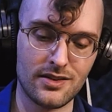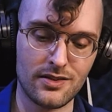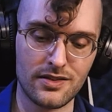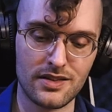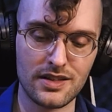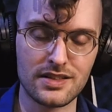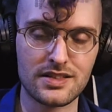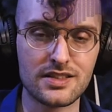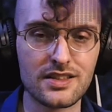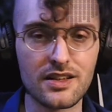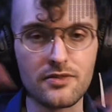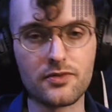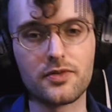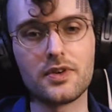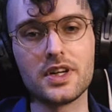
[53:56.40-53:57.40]
This
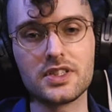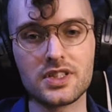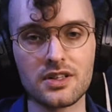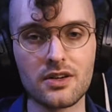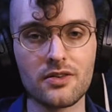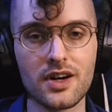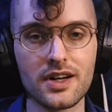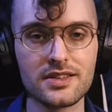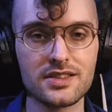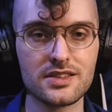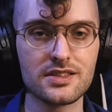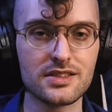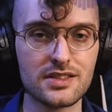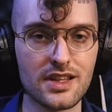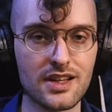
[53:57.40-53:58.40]
inflation
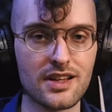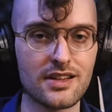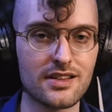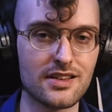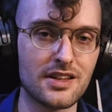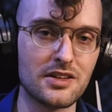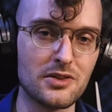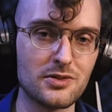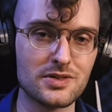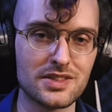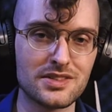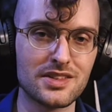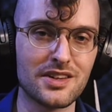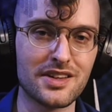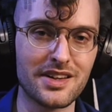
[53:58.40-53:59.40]
crisis that the news
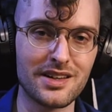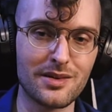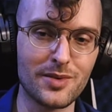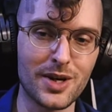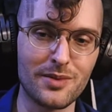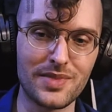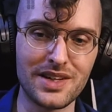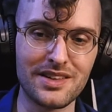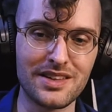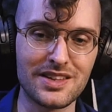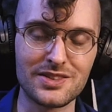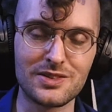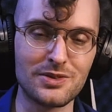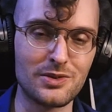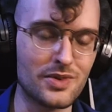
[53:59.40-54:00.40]
is talking about being
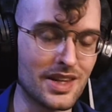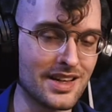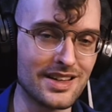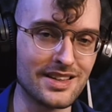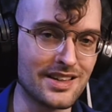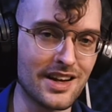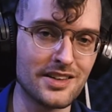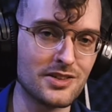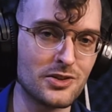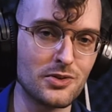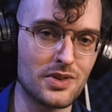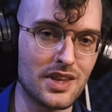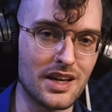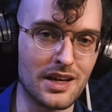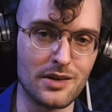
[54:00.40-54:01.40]
this new thing, it's not a new thing.